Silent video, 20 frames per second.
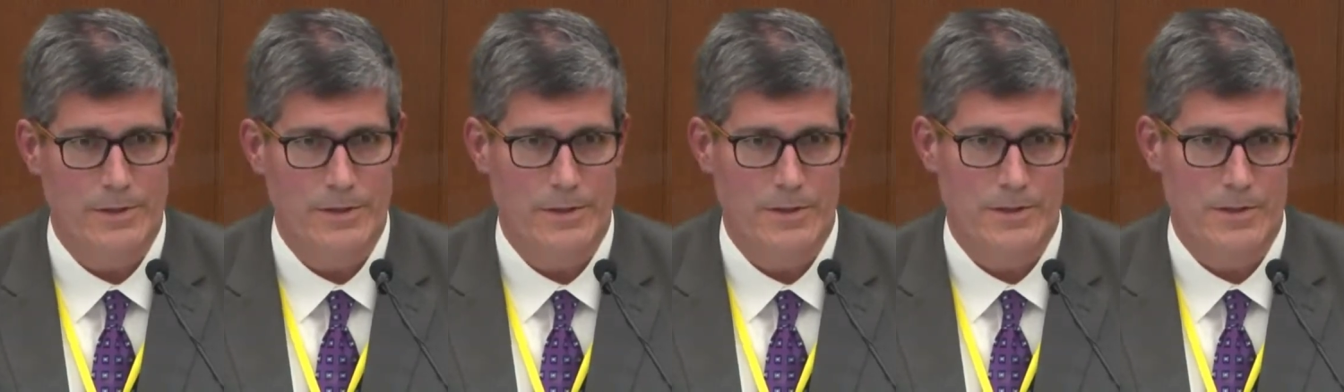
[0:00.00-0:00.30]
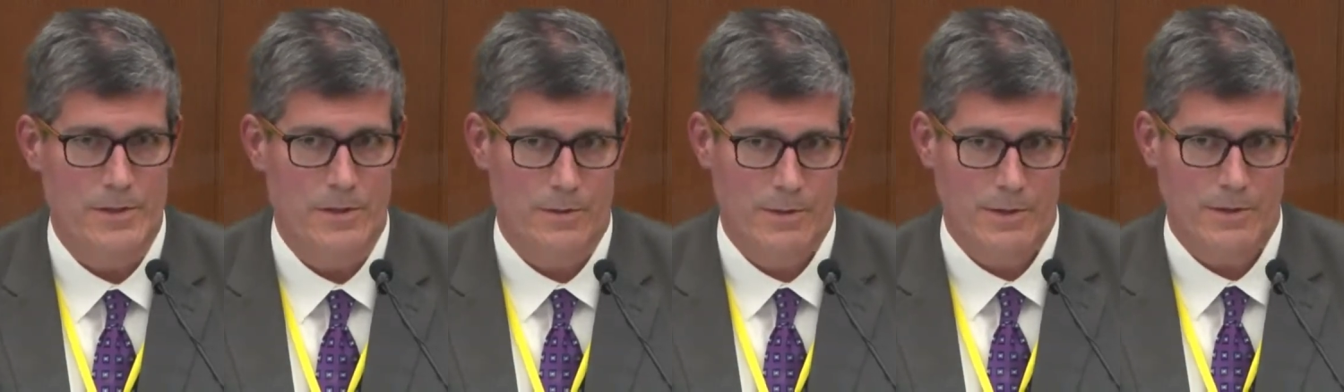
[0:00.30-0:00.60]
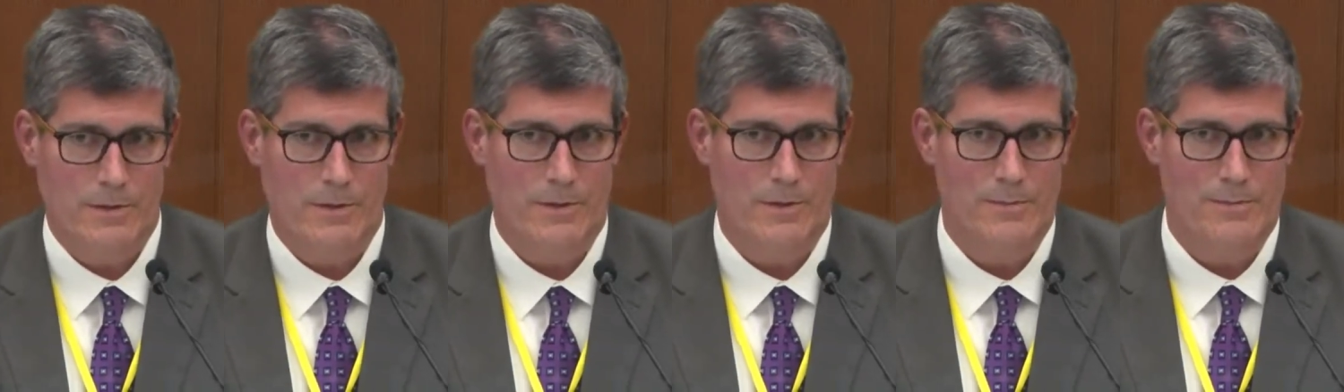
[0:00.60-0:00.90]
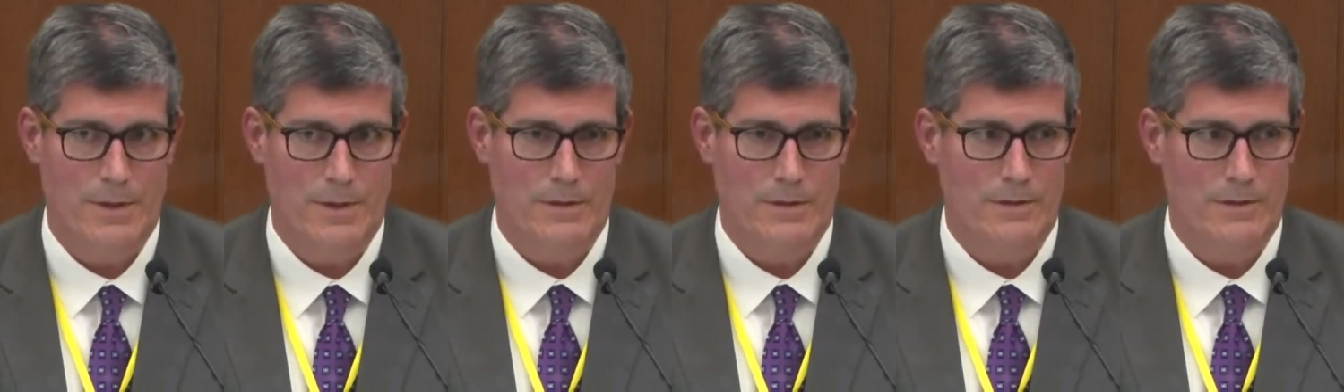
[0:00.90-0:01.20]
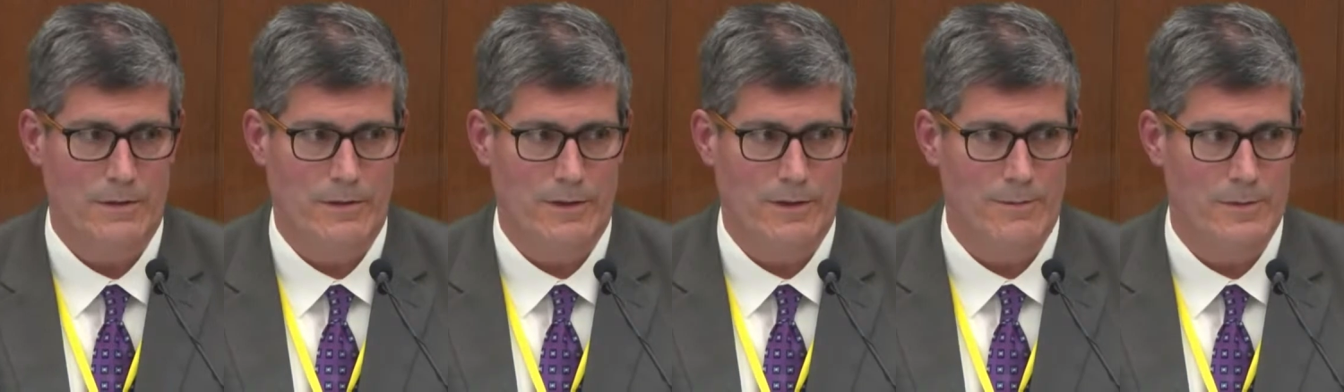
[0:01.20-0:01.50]
it's critical that medical
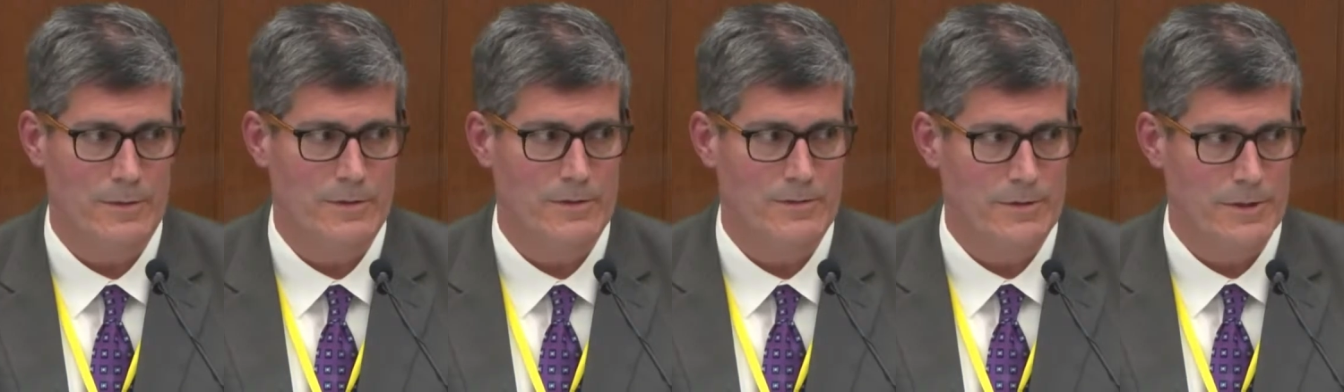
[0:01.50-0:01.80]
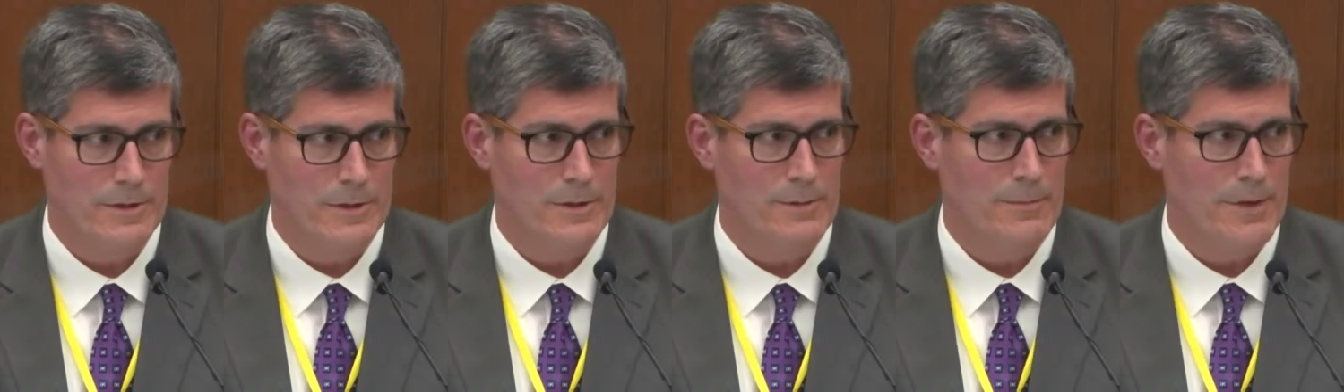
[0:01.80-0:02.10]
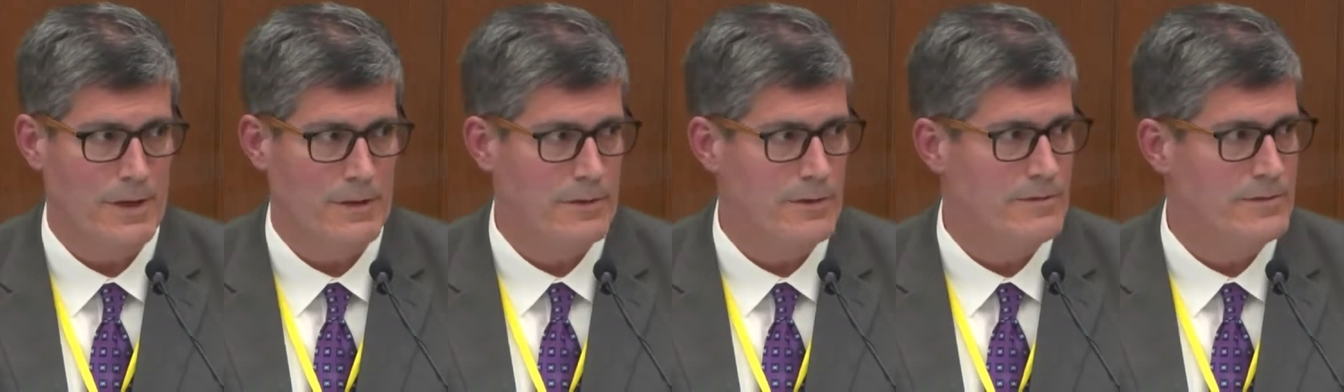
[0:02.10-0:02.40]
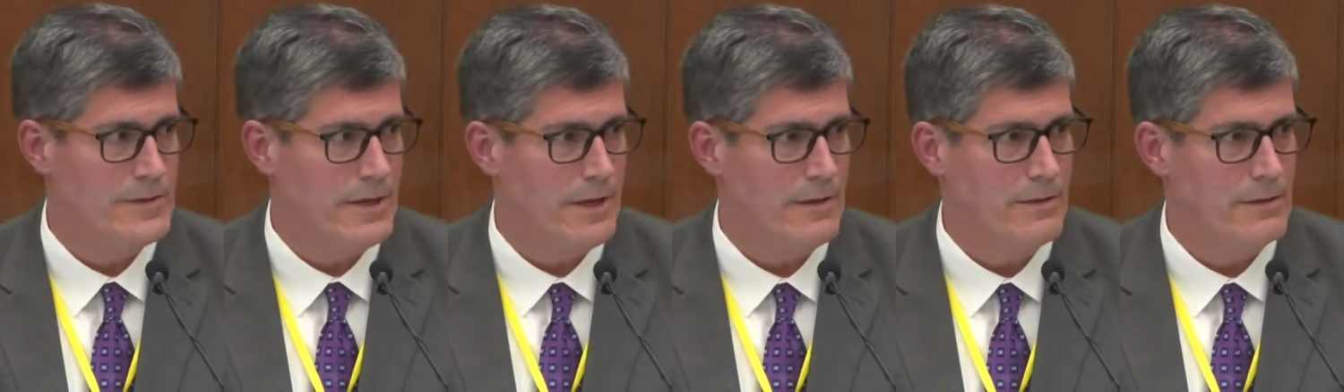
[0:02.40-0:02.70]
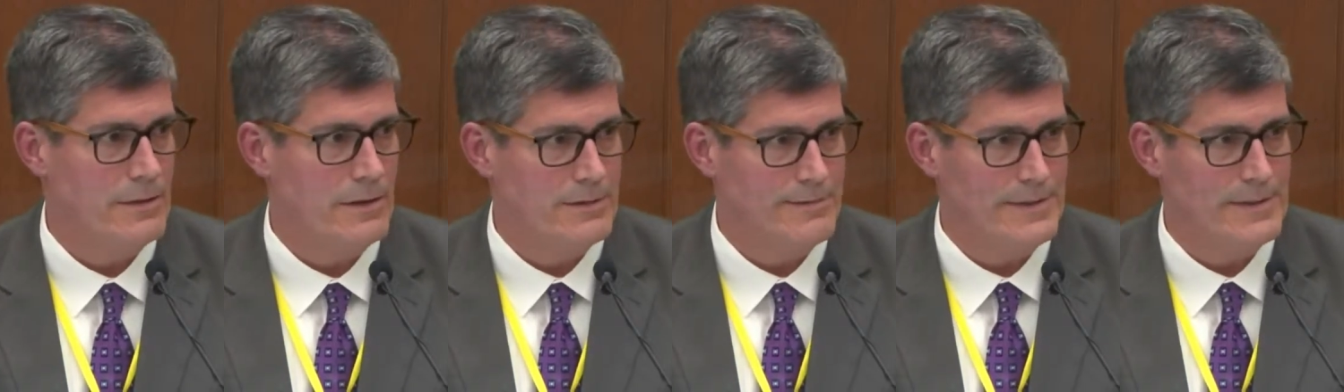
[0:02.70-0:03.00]
examiners fill in a manner of death
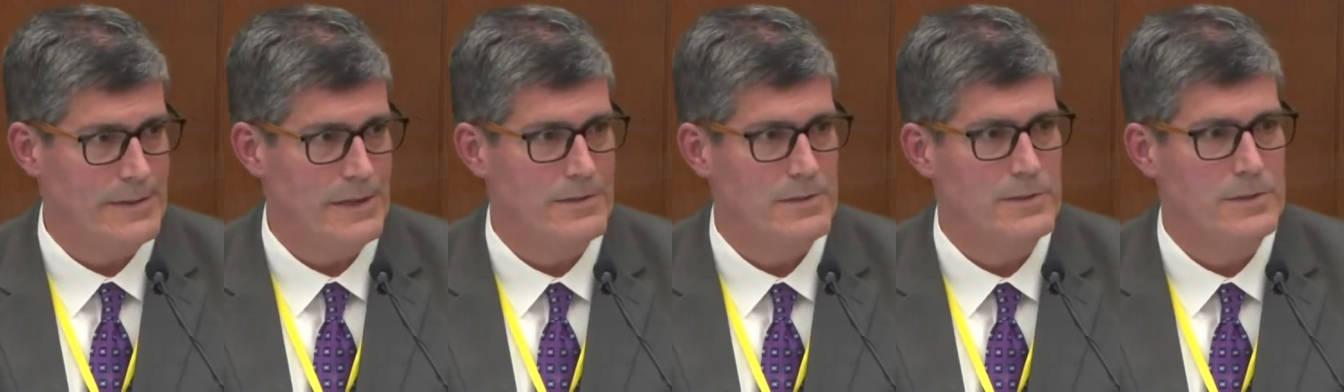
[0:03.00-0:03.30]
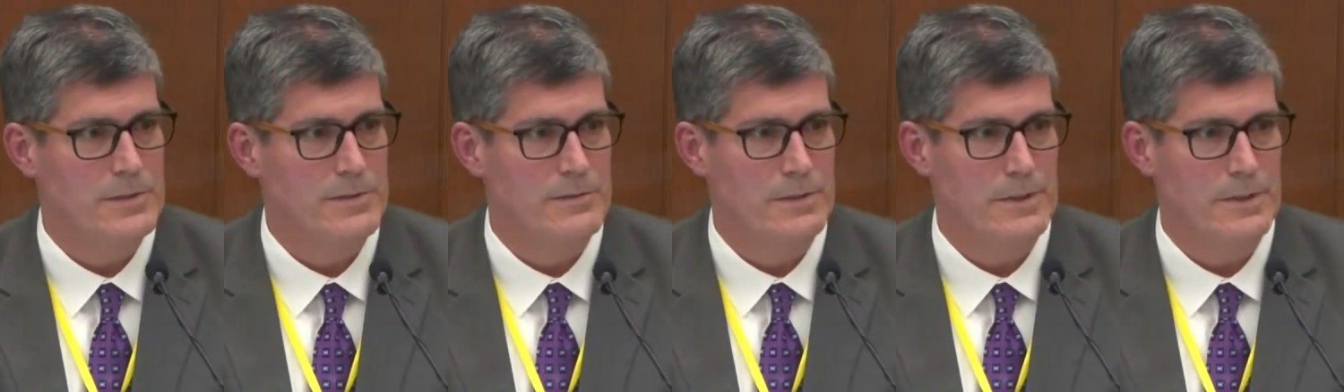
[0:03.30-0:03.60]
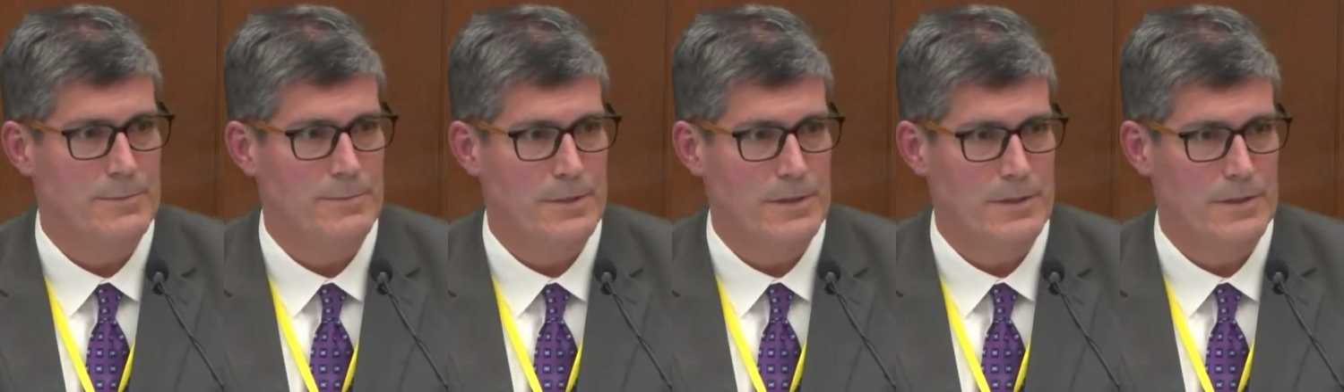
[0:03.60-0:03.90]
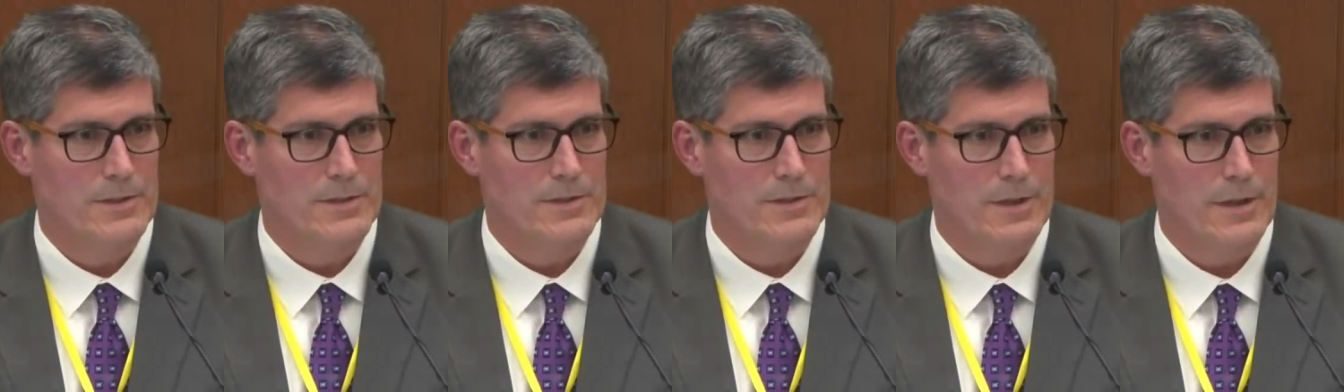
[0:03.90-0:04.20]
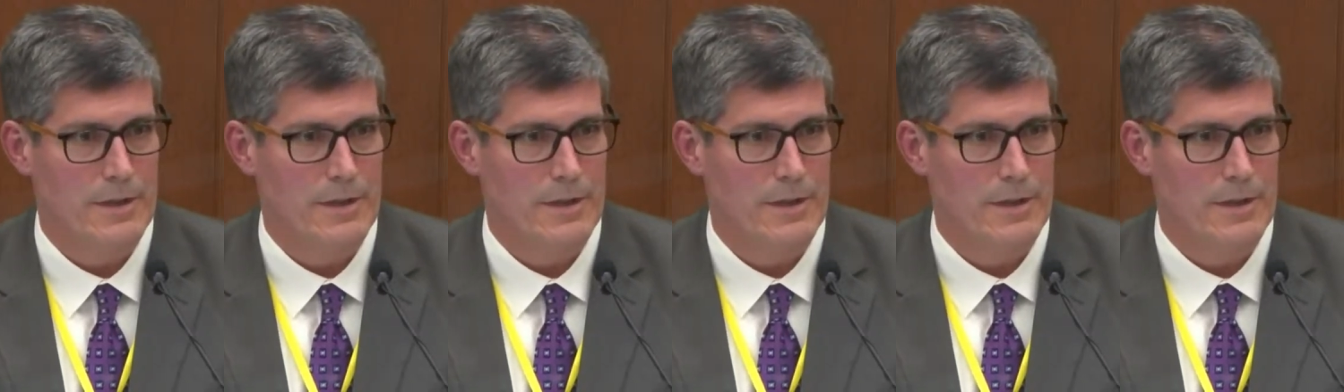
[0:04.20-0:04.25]
on every death certificate, because